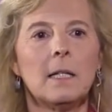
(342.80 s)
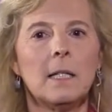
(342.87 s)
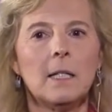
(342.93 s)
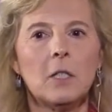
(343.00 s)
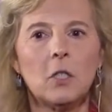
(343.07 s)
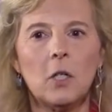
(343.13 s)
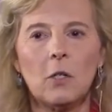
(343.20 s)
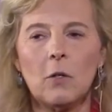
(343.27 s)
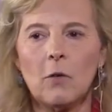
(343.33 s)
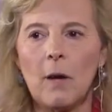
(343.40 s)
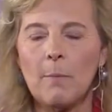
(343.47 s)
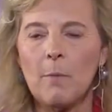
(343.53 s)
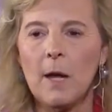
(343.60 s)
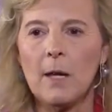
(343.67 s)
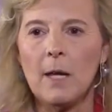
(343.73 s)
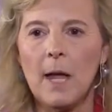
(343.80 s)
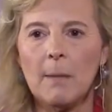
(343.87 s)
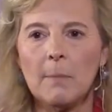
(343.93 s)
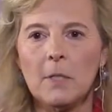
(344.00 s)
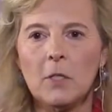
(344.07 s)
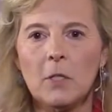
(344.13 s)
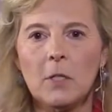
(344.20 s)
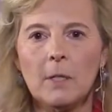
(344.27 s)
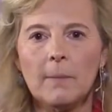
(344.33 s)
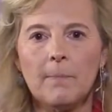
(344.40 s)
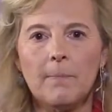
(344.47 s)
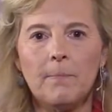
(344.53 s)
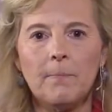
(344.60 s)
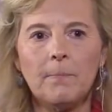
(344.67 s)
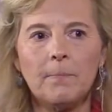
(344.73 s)
"These children are brain damaged."
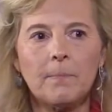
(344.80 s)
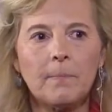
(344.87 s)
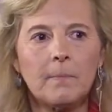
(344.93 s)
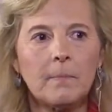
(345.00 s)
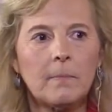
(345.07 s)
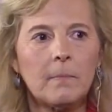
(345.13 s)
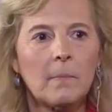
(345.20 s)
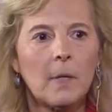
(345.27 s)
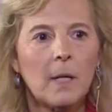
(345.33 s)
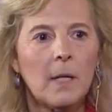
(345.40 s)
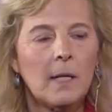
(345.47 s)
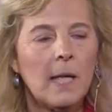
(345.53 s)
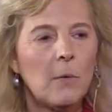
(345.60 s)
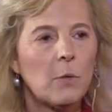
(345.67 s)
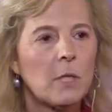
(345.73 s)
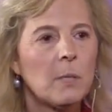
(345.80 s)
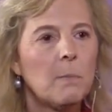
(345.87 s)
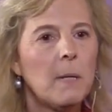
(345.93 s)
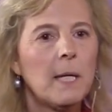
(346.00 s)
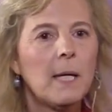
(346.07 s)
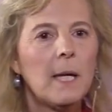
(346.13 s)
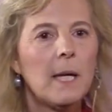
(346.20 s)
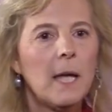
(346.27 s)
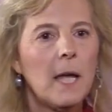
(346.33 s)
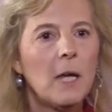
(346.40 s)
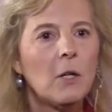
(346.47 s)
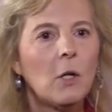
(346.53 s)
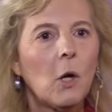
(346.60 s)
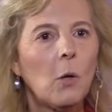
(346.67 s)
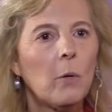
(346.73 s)
They were speaking
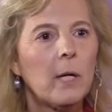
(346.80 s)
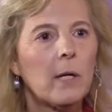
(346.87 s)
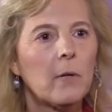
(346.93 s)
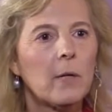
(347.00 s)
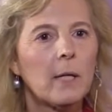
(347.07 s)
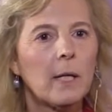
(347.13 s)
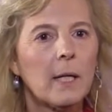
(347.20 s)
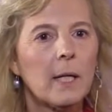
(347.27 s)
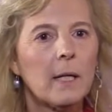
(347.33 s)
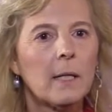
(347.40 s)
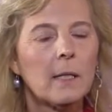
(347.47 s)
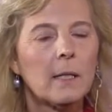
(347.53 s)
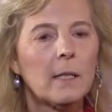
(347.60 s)
incoherently.